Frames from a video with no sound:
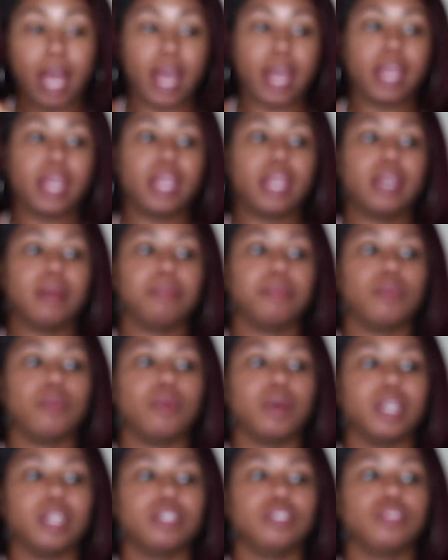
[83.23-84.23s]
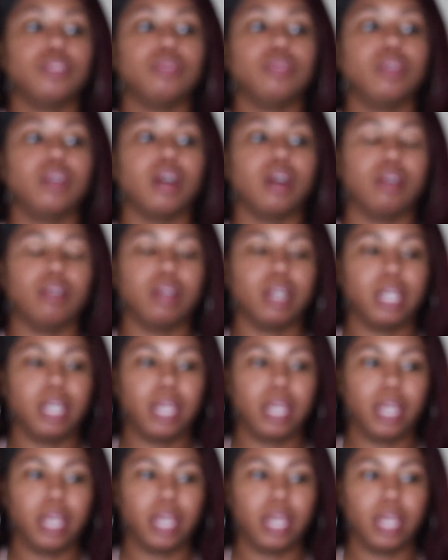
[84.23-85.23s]
I am going to go
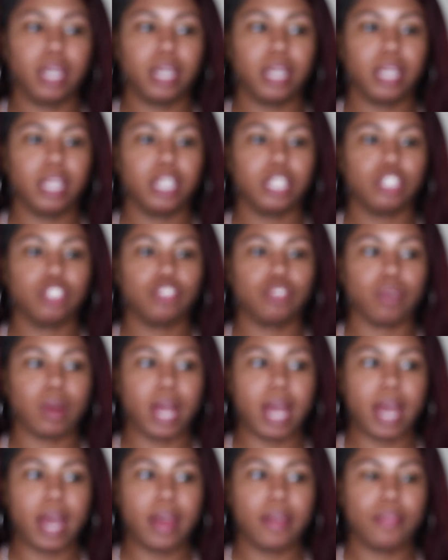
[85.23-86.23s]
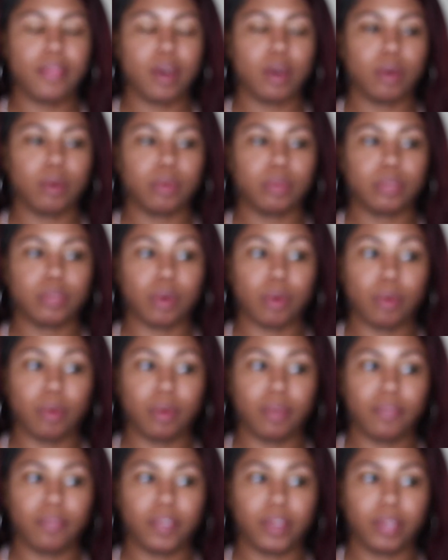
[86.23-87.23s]
ahead and try those
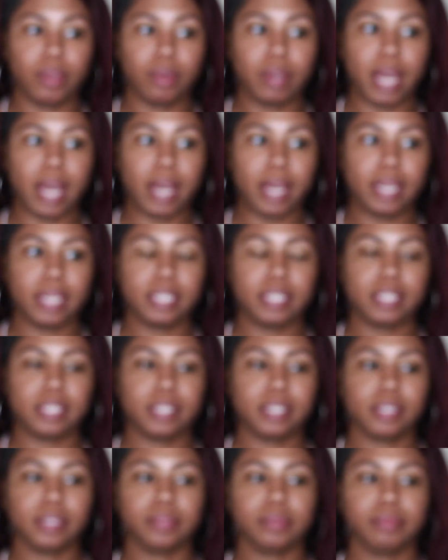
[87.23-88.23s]
on for you guys.